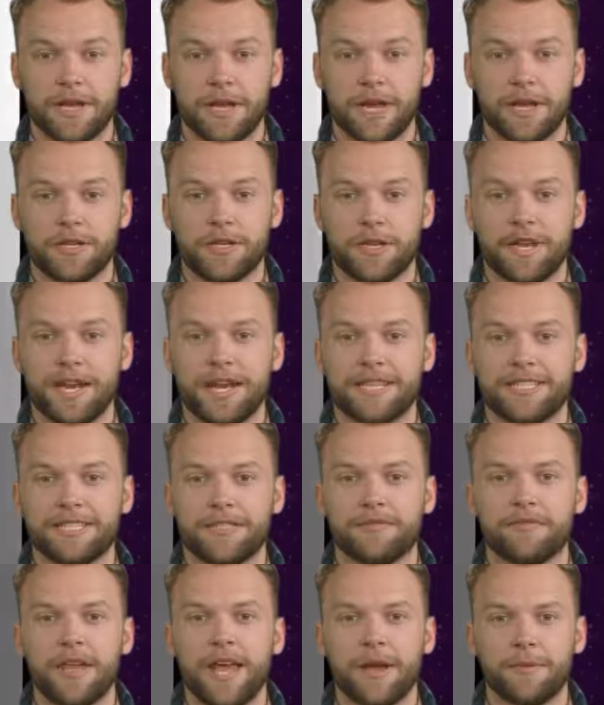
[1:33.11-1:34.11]
In the Linux
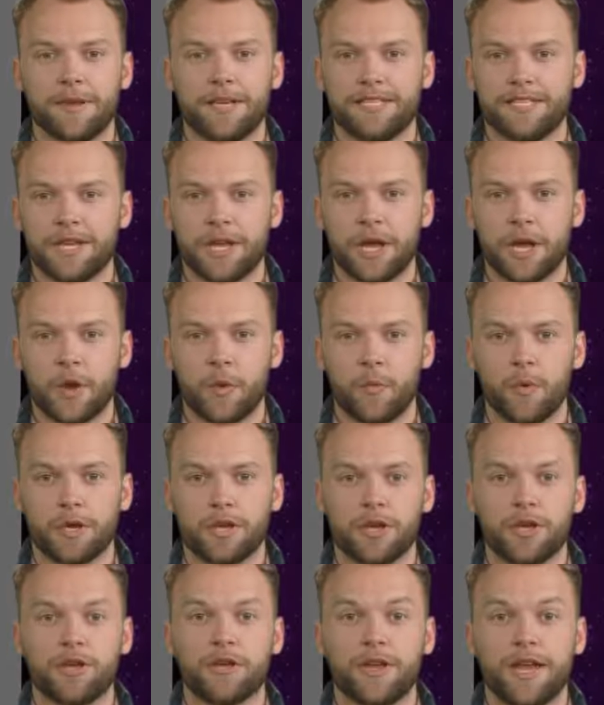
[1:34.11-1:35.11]
environment, when
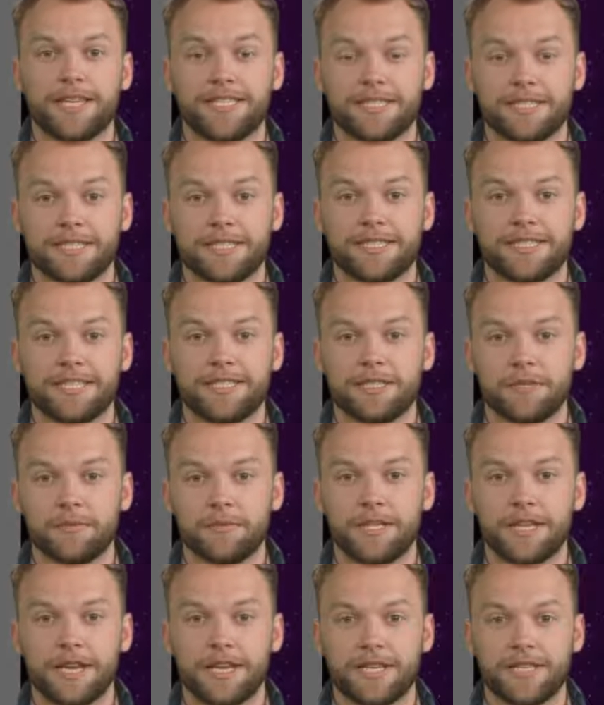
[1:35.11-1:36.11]
utilizing the
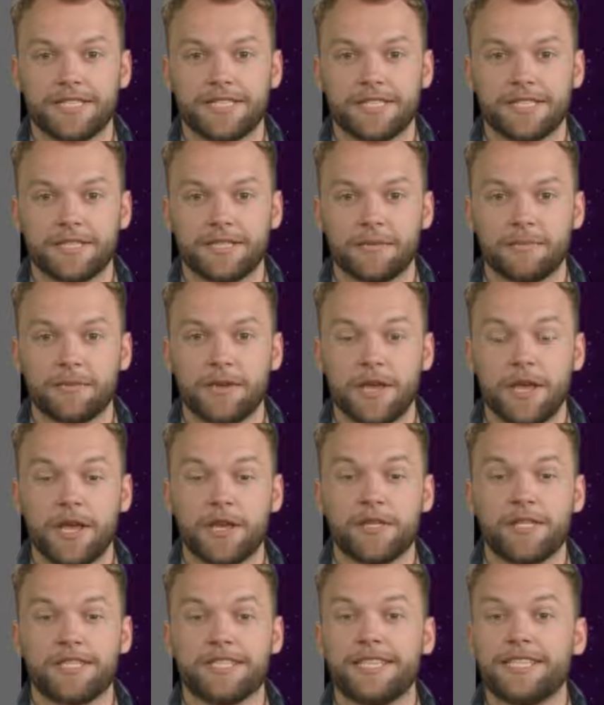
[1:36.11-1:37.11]
systemd in its system,
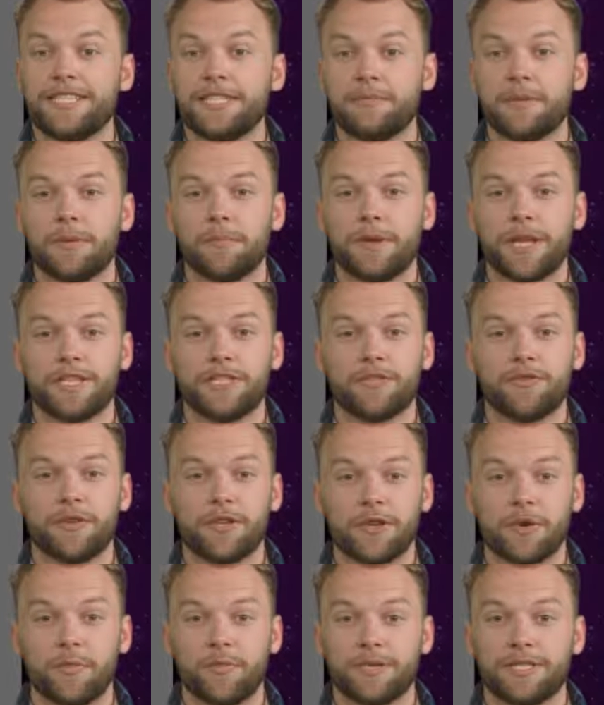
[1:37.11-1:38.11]
the system
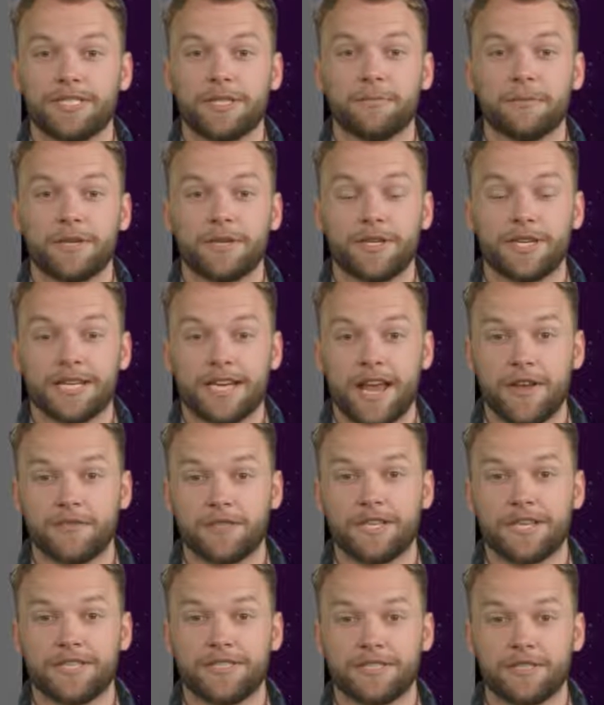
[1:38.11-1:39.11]
administrator would typically
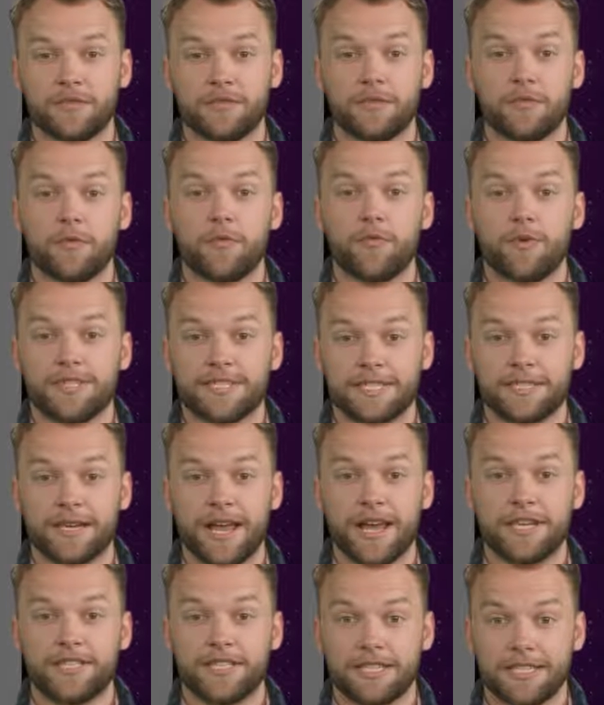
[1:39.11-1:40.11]
navigate to the forward
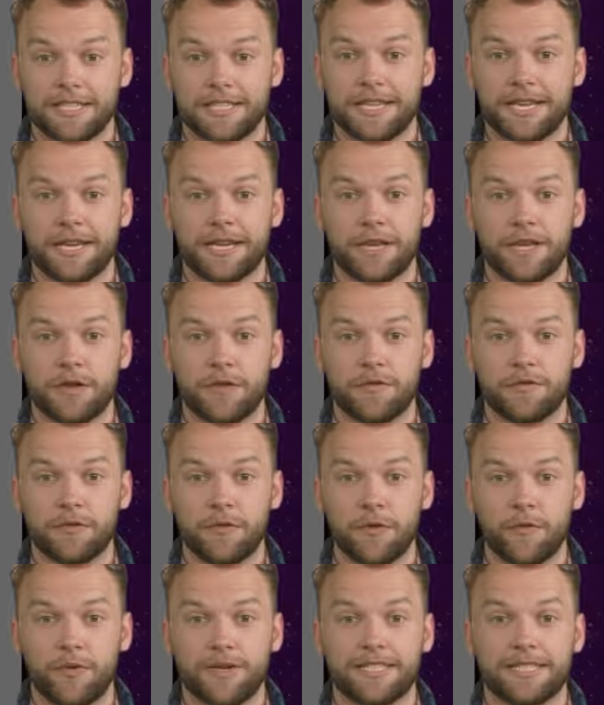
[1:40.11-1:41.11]
slash at C,
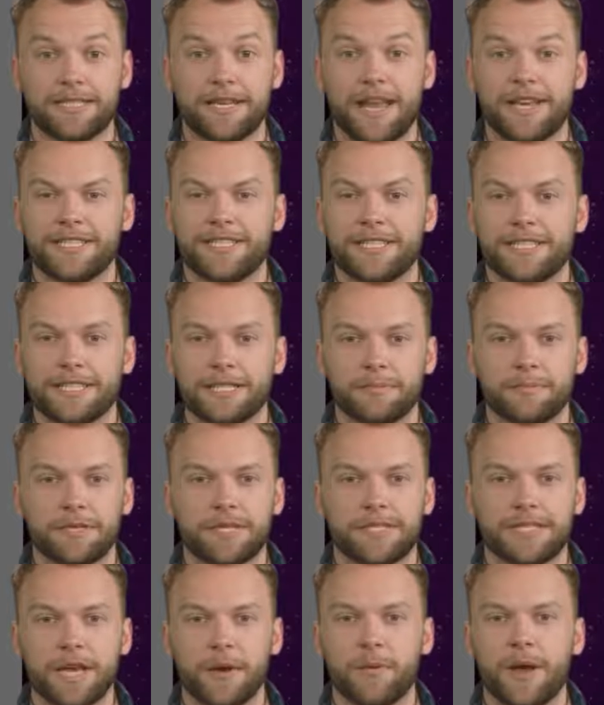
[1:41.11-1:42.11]
forward slash
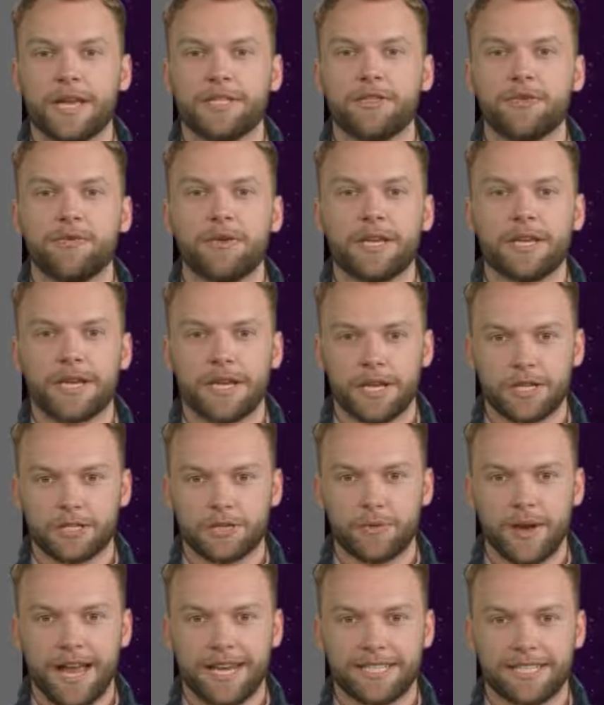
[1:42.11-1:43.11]
systemd directory
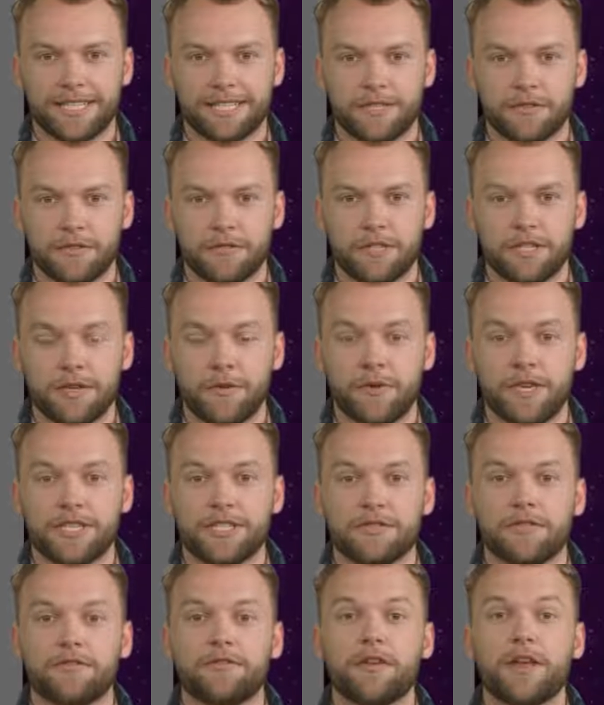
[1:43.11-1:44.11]
to access
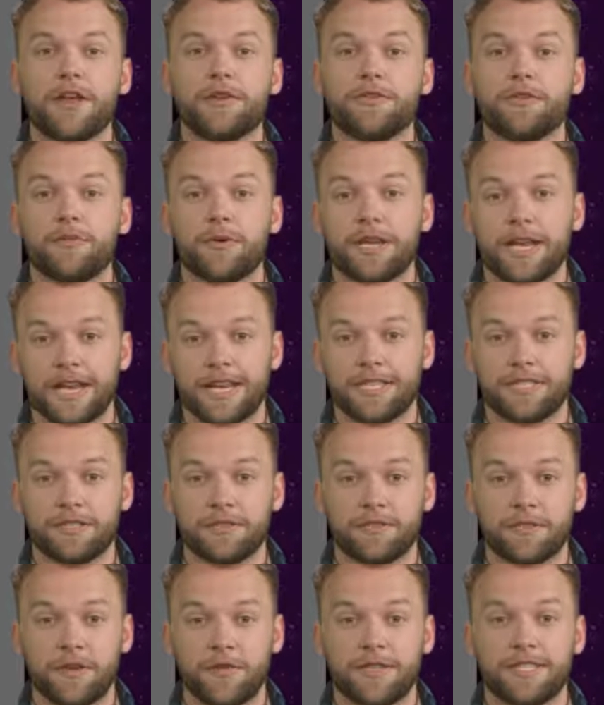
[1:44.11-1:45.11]
configuration files related to
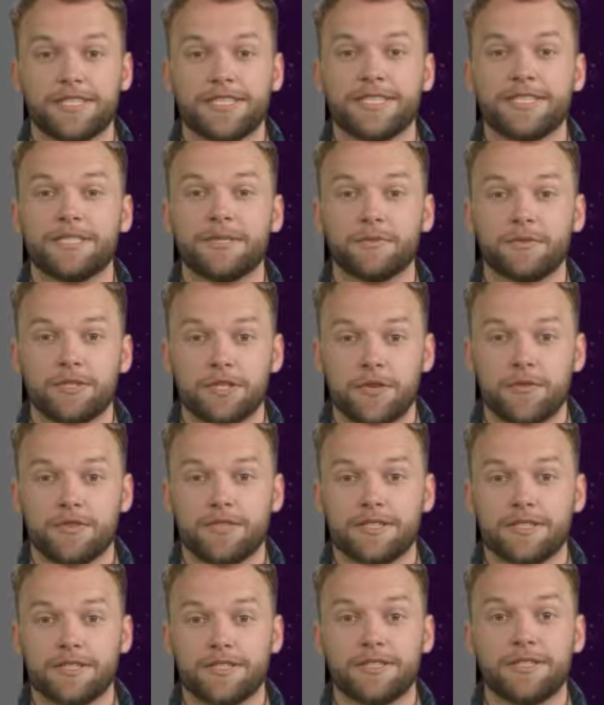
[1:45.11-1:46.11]
various system
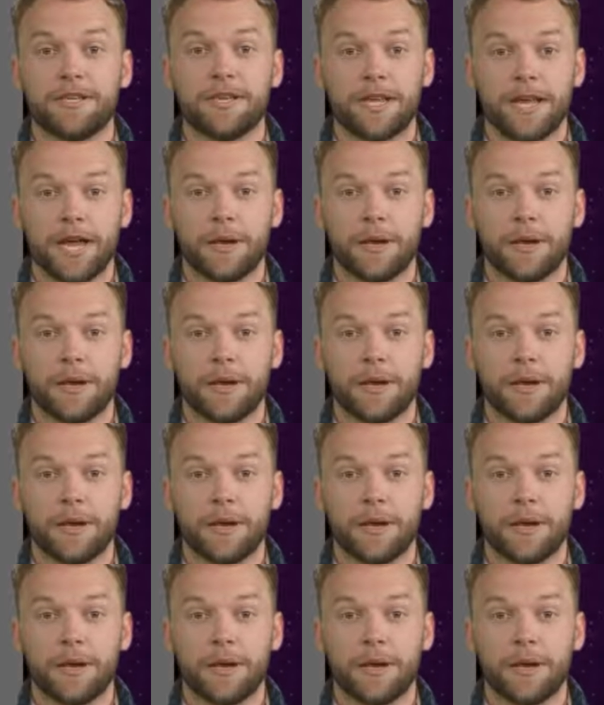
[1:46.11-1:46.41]
services.